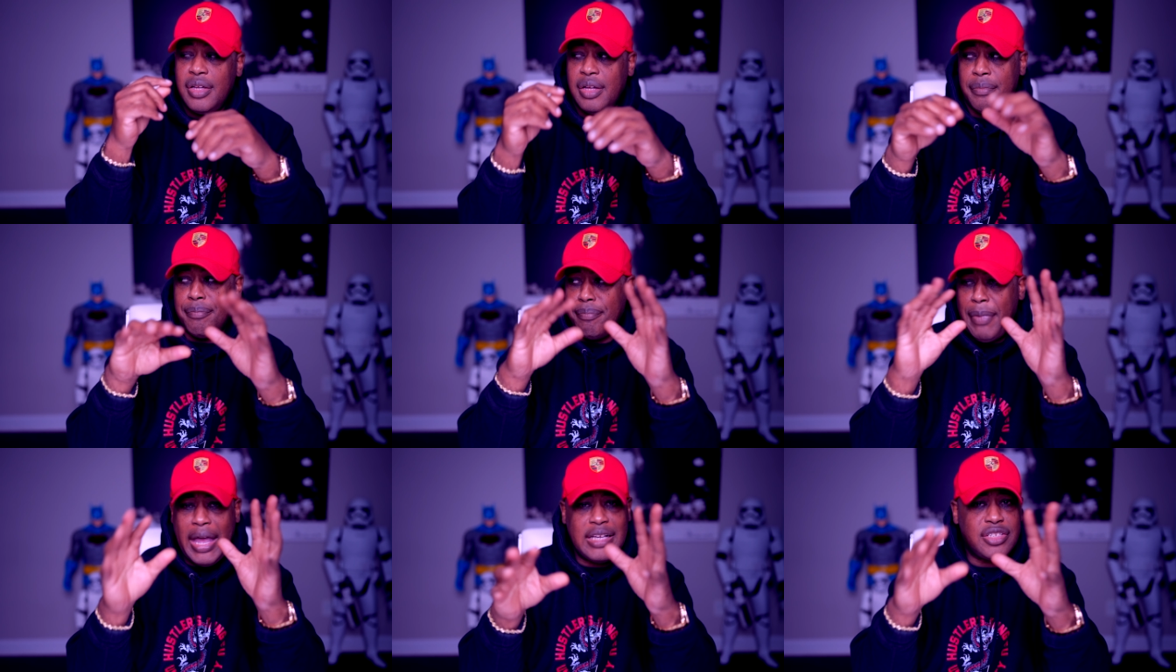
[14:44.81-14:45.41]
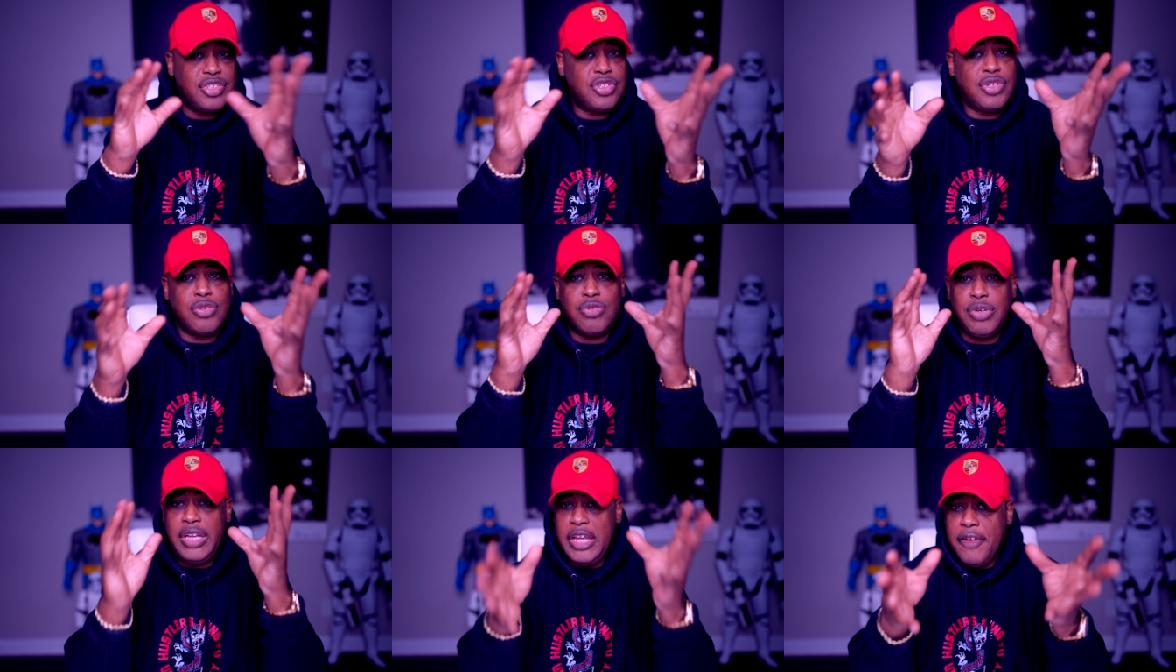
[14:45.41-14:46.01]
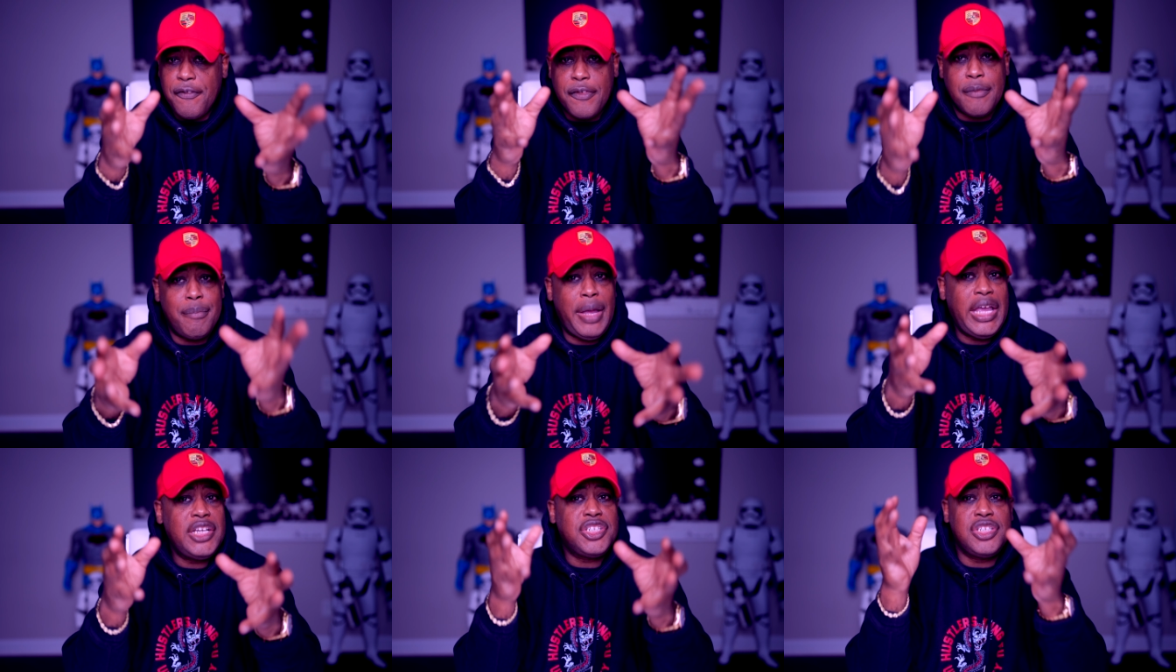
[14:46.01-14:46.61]
magical
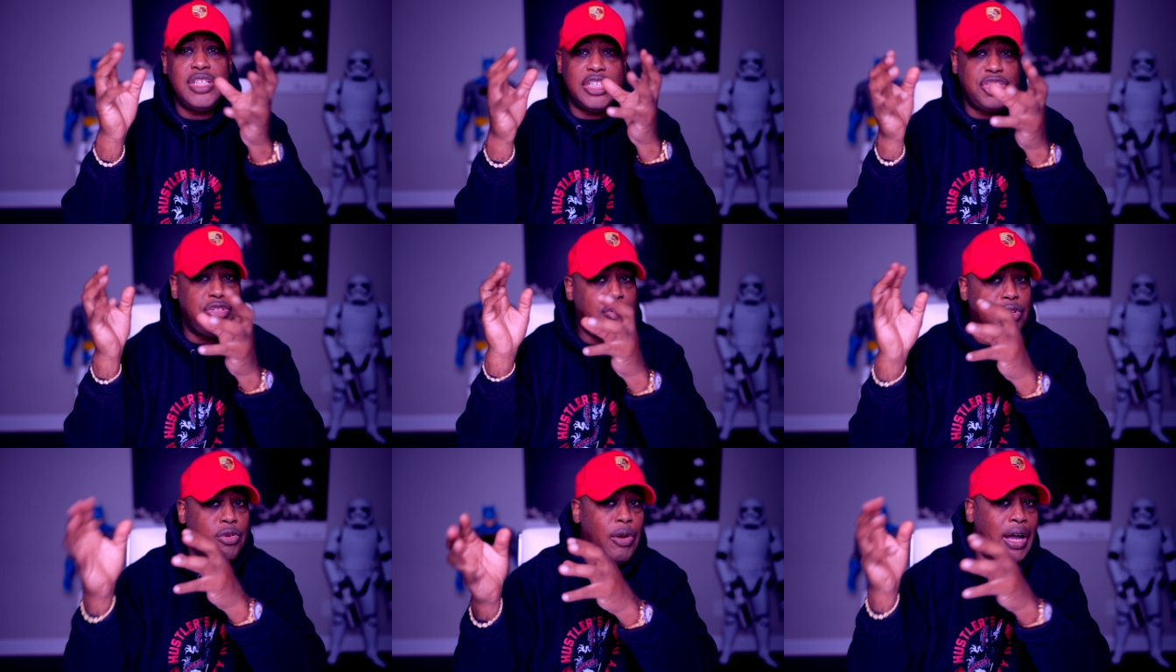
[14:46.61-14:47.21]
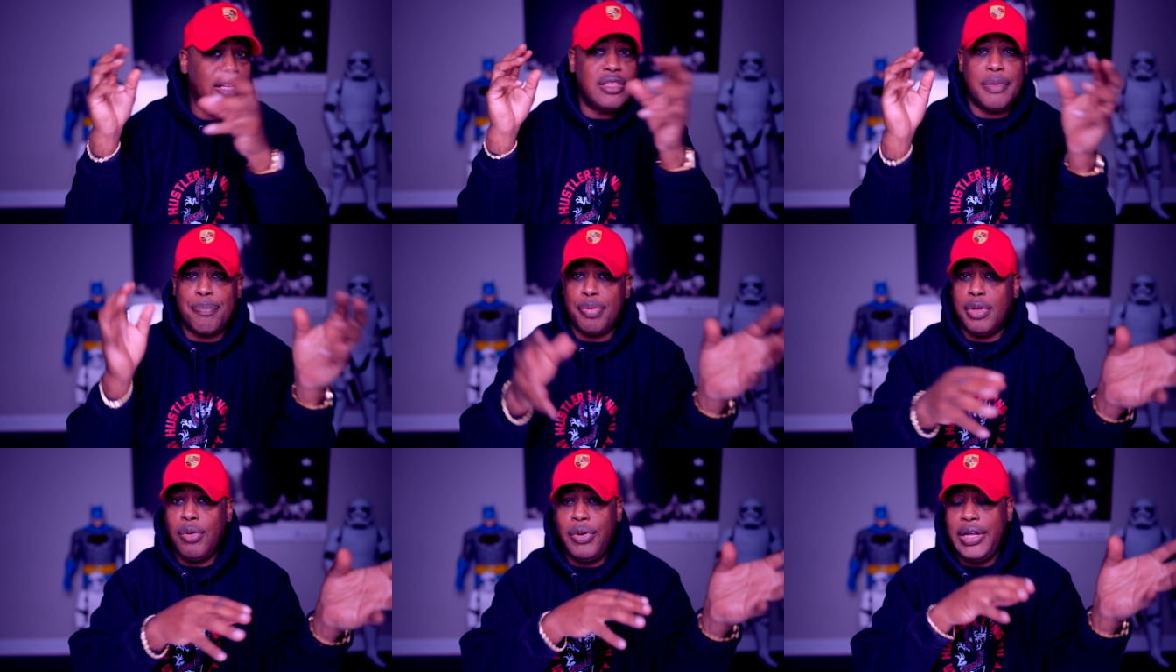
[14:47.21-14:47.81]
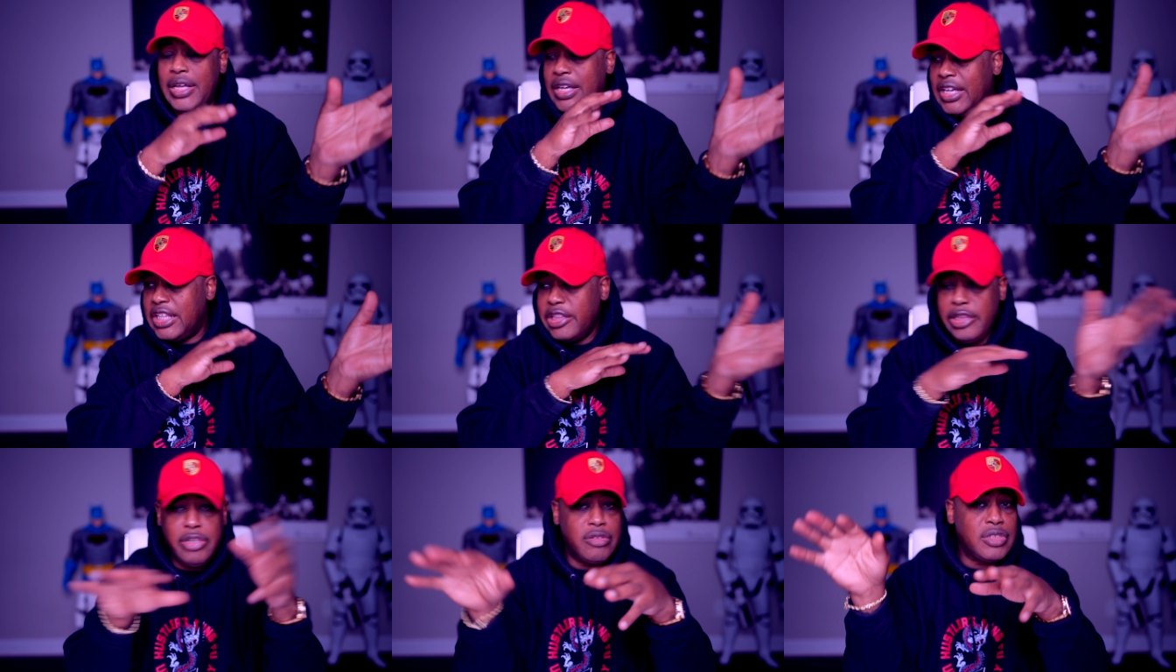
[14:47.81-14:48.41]
information that you can go out and deploy and
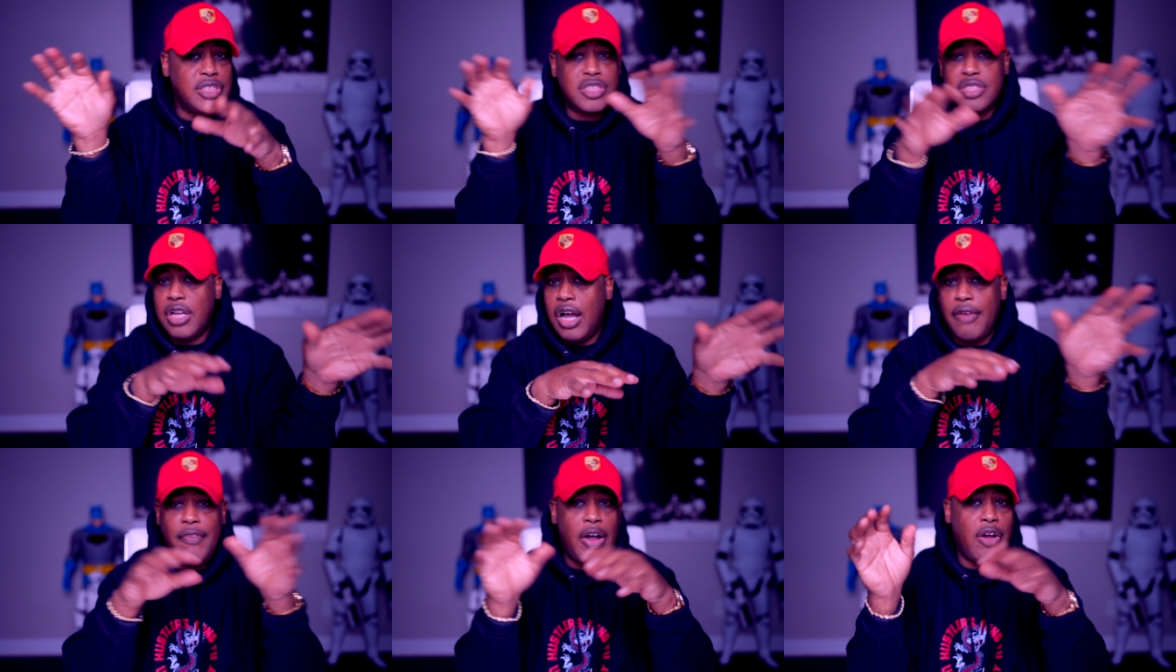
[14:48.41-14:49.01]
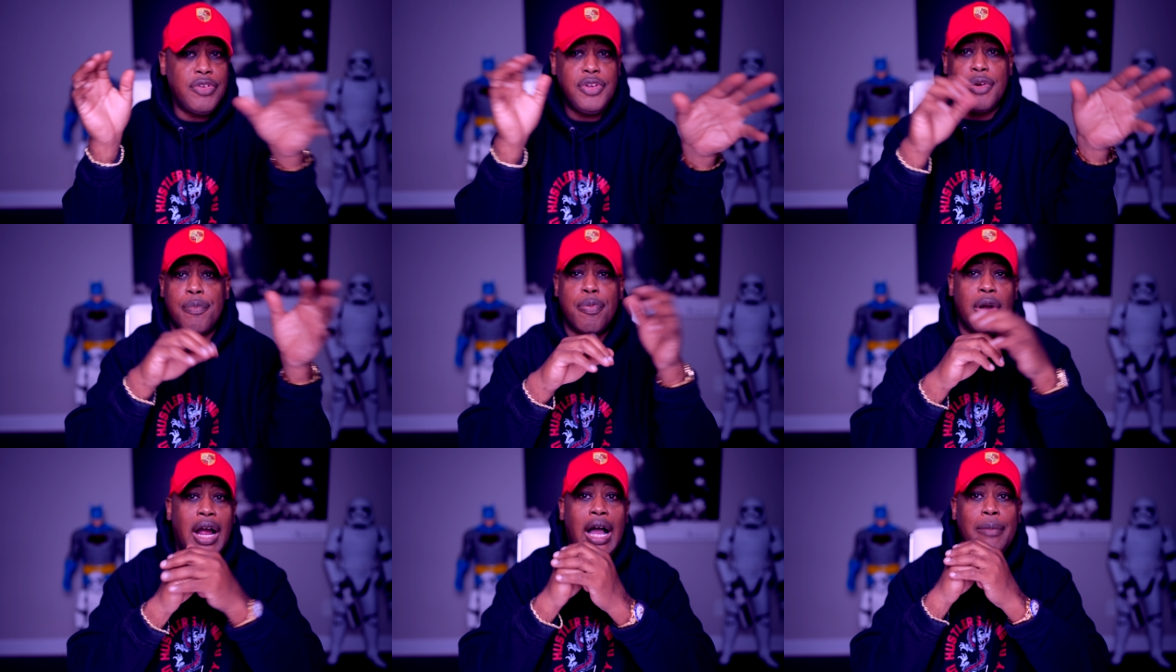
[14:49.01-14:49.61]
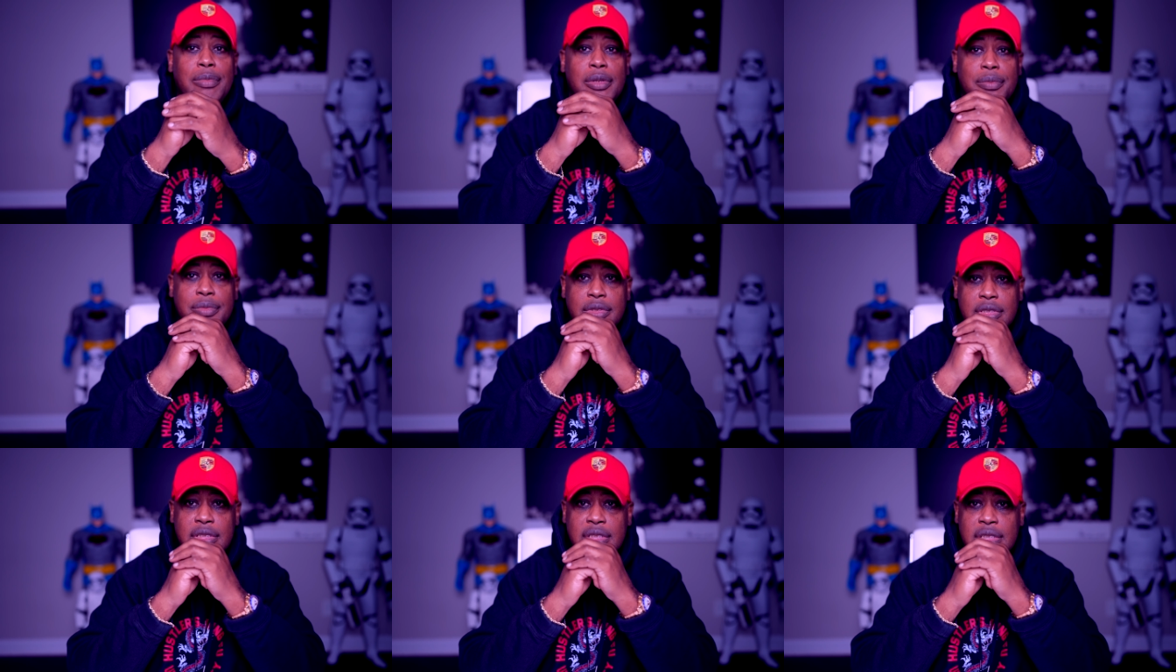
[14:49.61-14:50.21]
literally solve all your problems.